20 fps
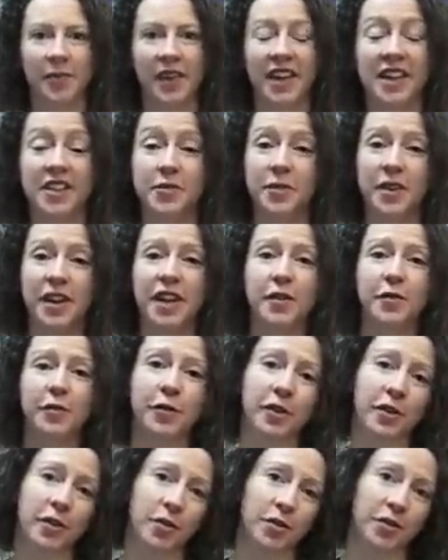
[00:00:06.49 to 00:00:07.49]
is really
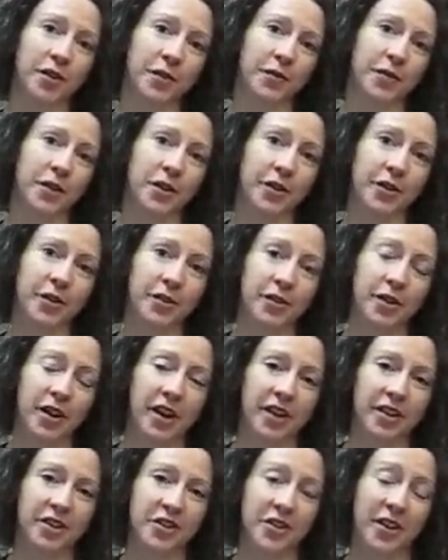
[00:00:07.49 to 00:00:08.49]
for all of you
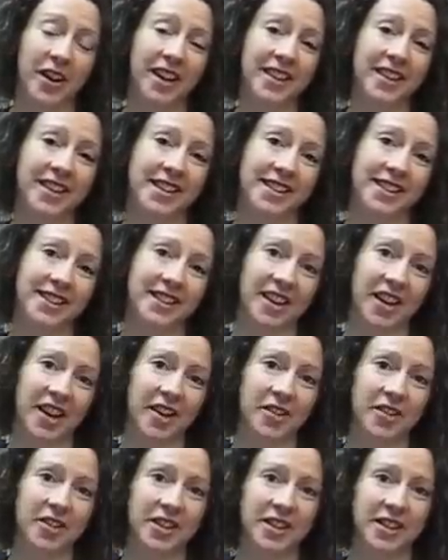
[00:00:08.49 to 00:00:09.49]
trainers and
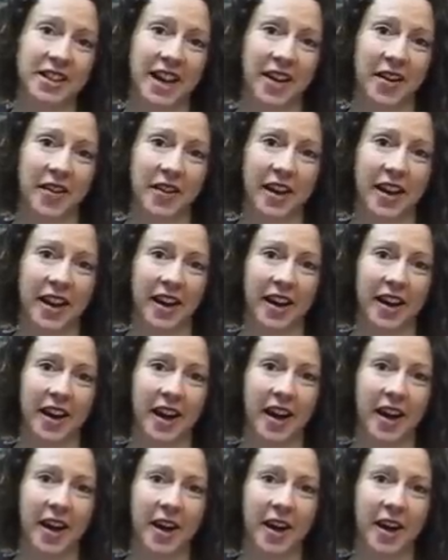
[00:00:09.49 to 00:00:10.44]
coaches out there,